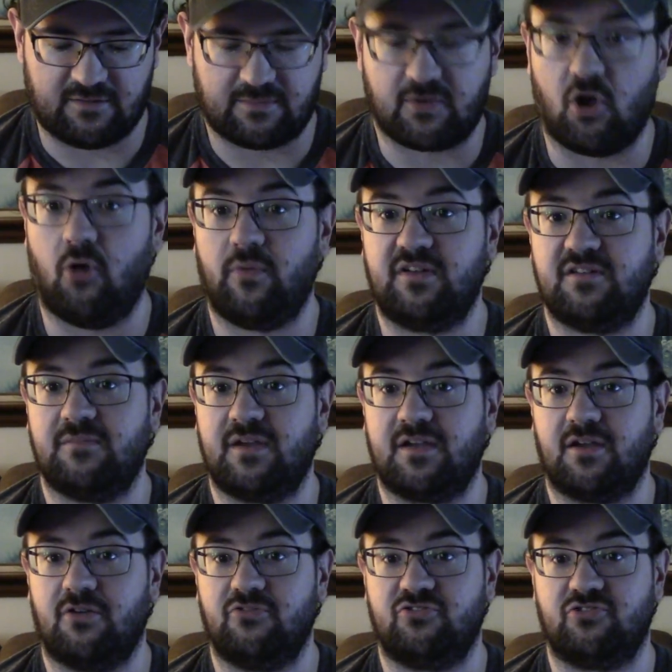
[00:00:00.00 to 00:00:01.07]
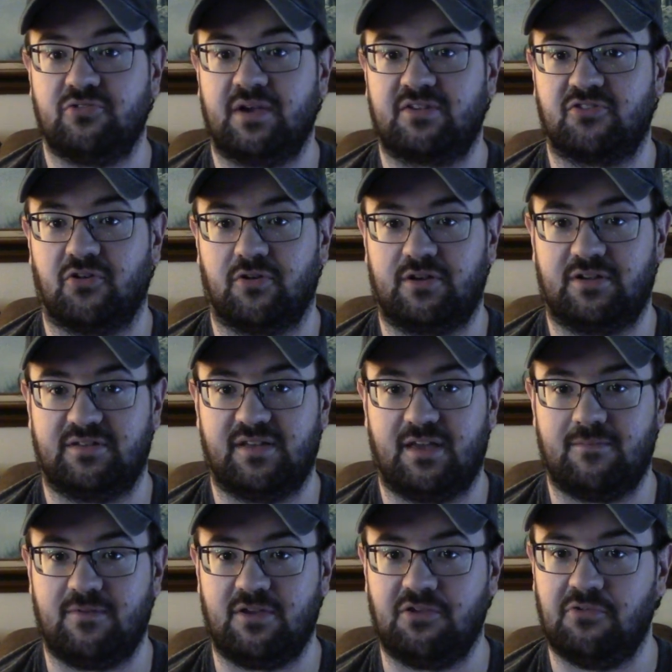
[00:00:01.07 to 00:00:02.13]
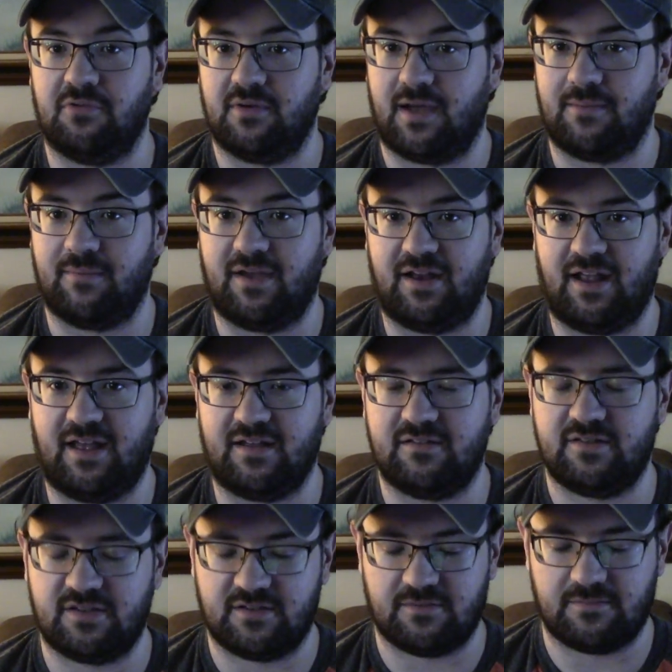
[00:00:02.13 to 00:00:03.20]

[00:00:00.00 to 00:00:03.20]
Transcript: Coleman Domingo's directorial debut, I might add.